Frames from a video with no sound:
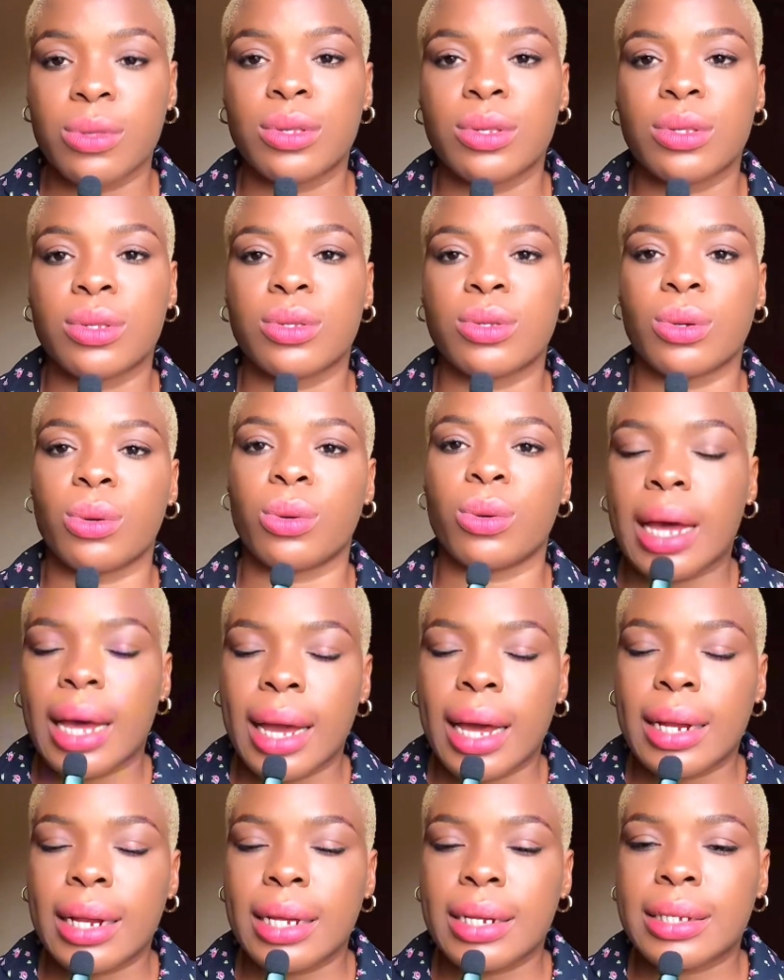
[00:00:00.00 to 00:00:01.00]
So I
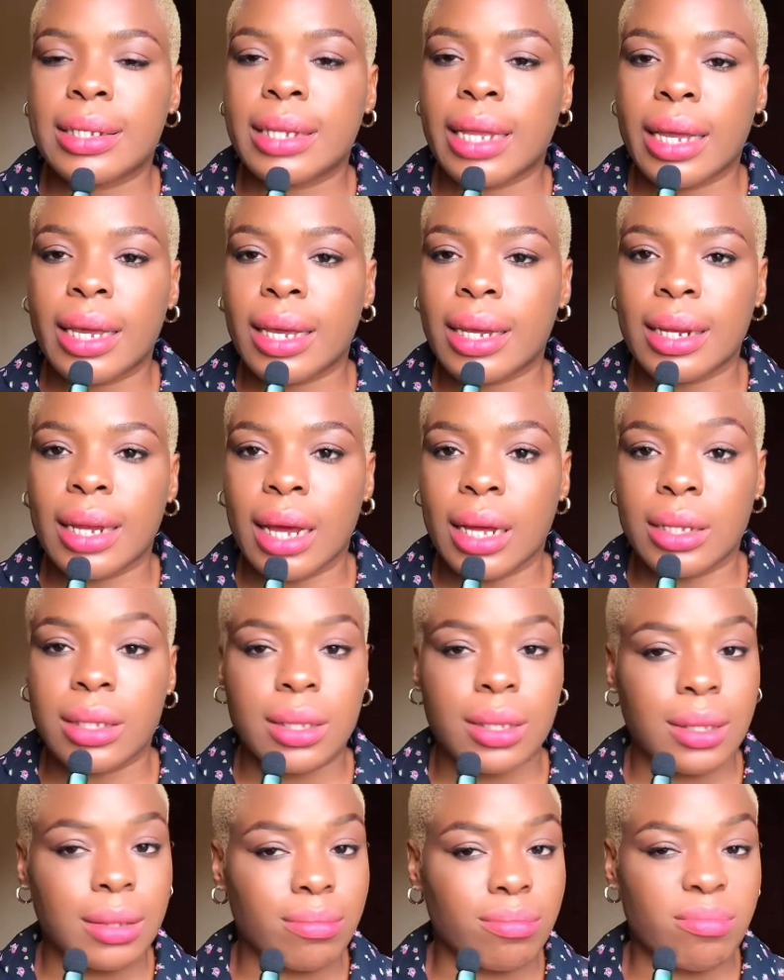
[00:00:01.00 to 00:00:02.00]
added thinking that
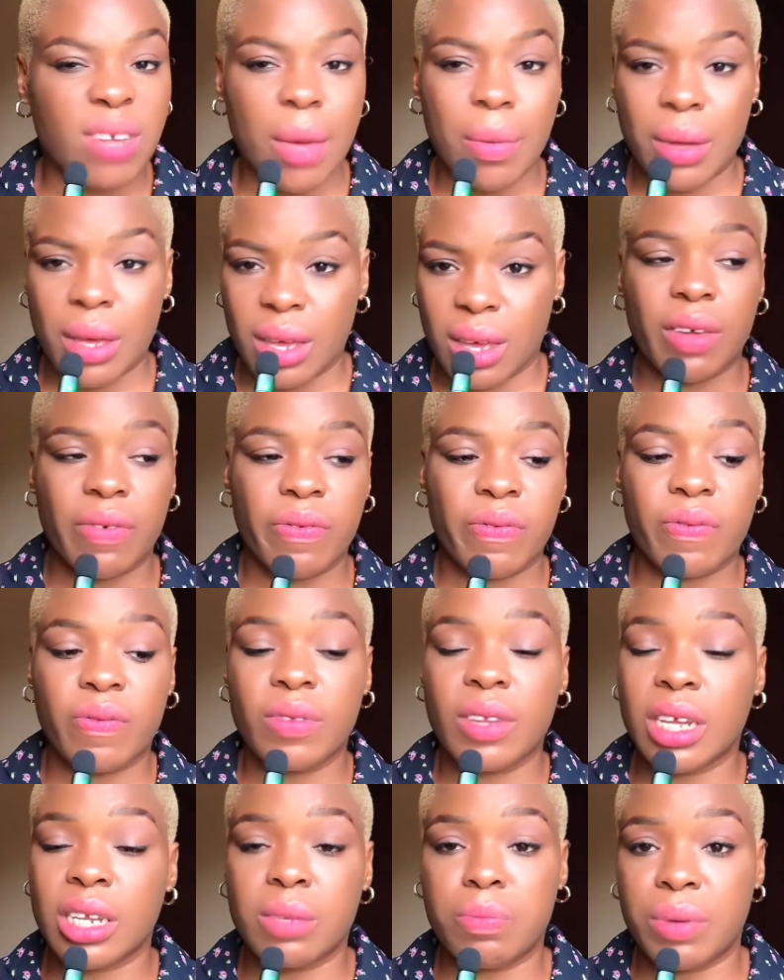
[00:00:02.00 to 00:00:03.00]
maybe if
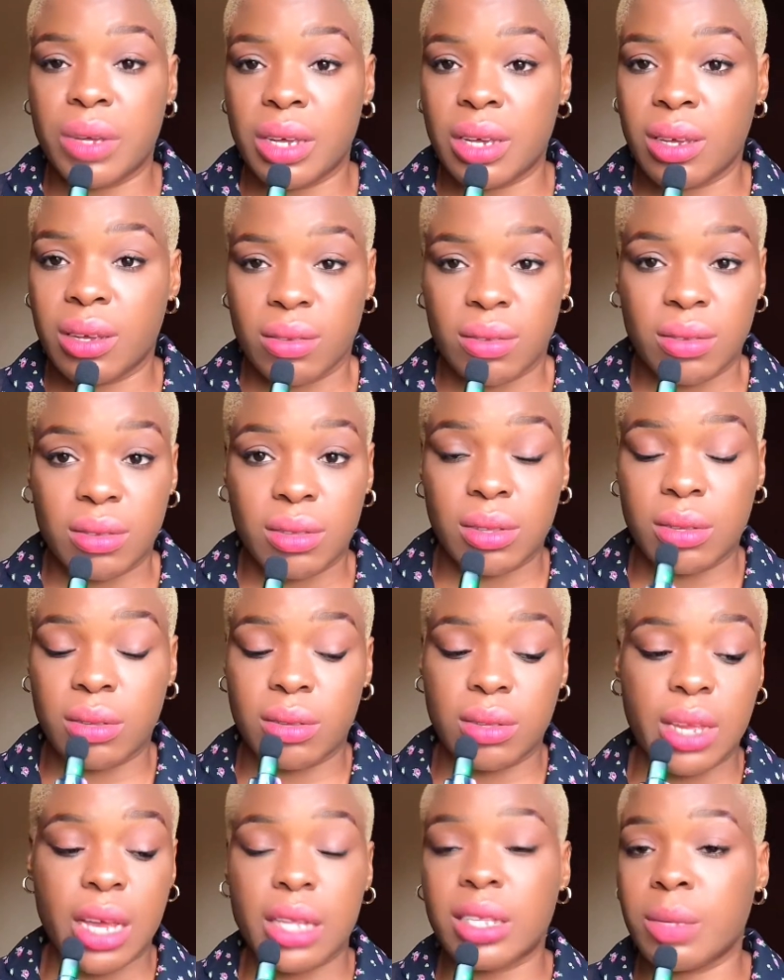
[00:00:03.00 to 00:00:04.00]
need be,
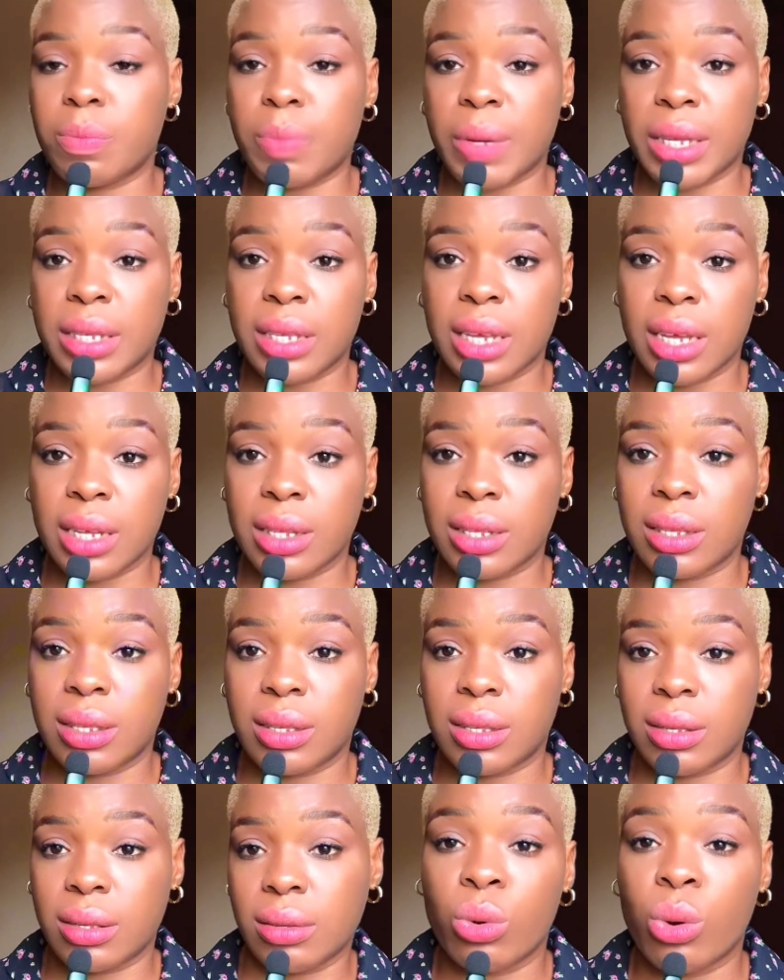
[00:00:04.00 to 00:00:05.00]

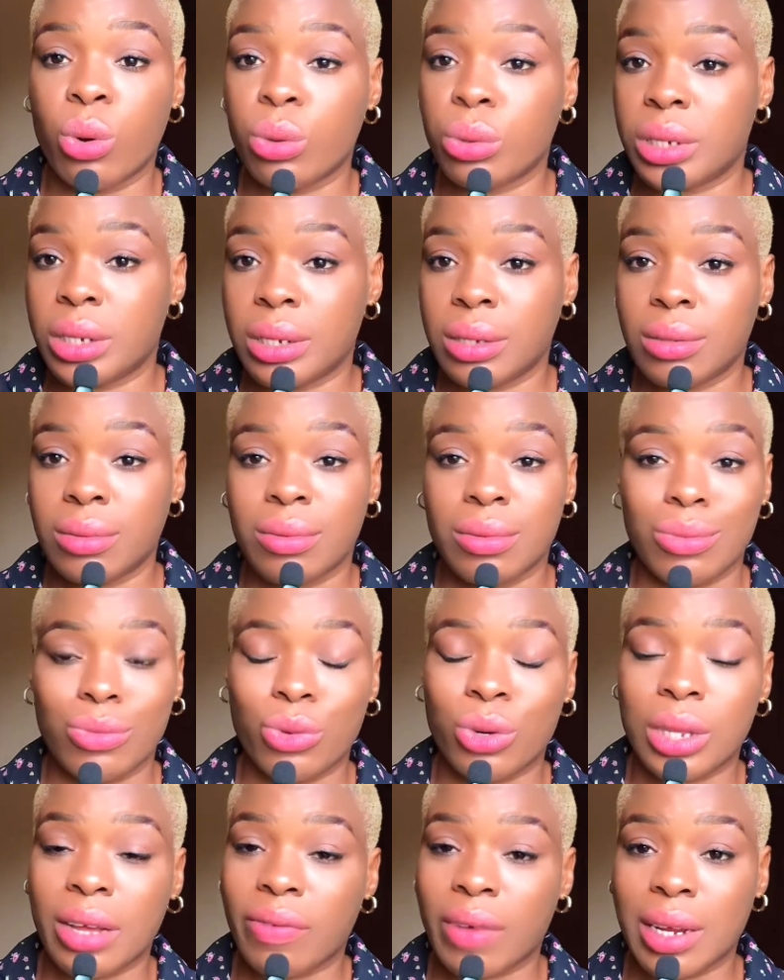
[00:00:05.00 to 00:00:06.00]
30% holding,
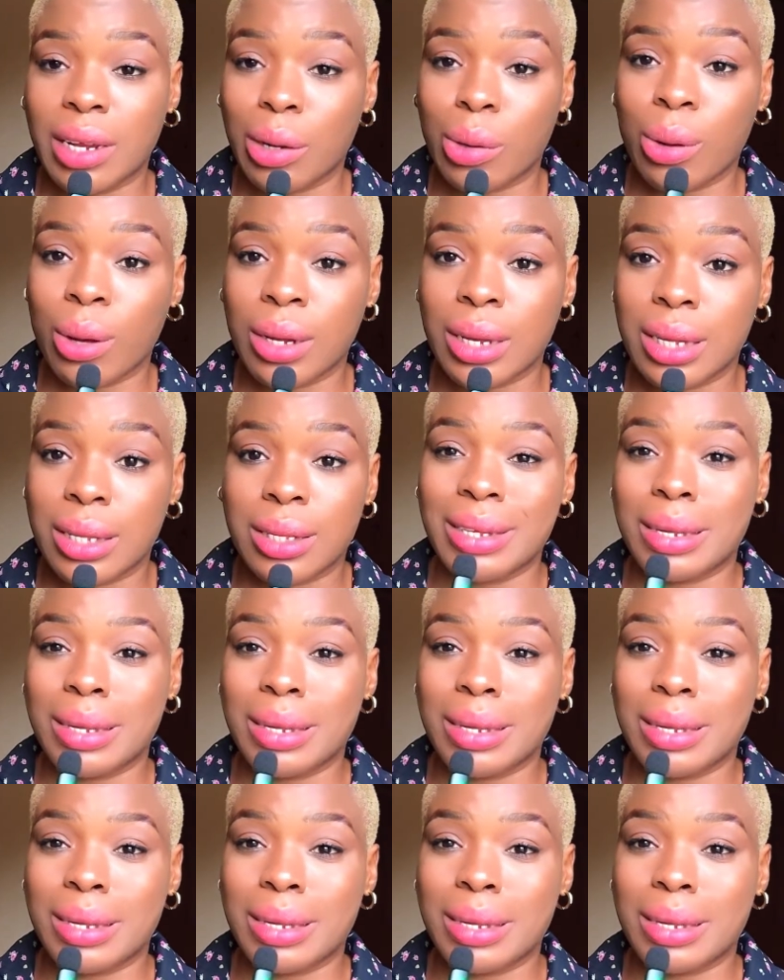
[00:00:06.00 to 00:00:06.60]
whatever they call it.